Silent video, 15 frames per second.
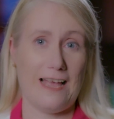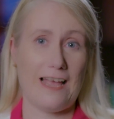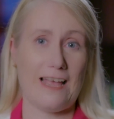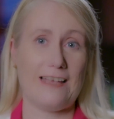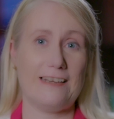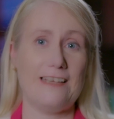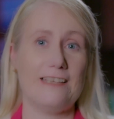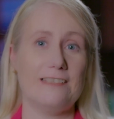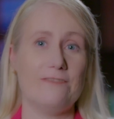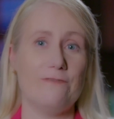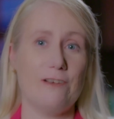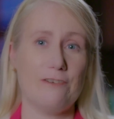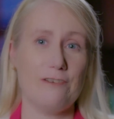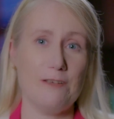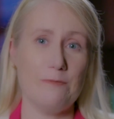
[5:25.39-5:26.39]
And it's
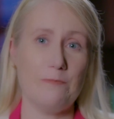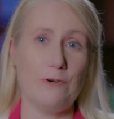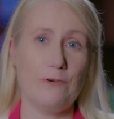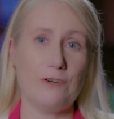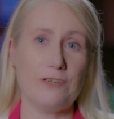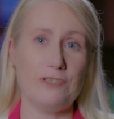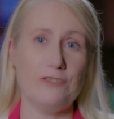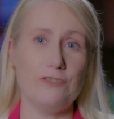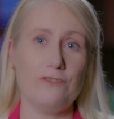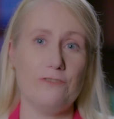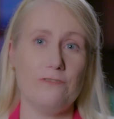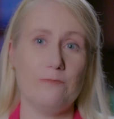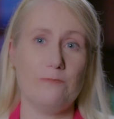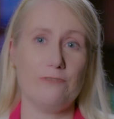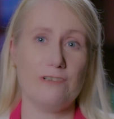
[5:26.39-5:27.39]
very important
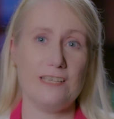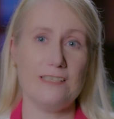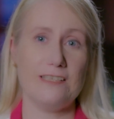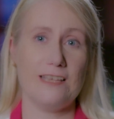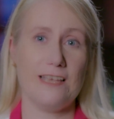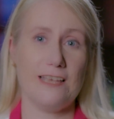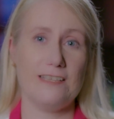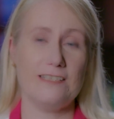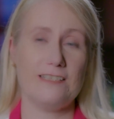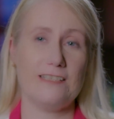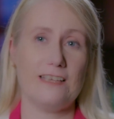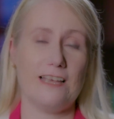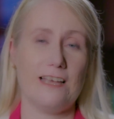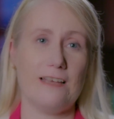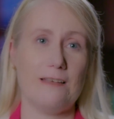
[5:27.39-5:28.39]
to appreciate
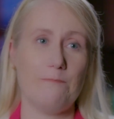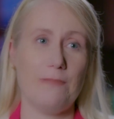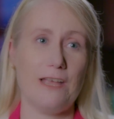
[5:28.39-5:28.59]
uh,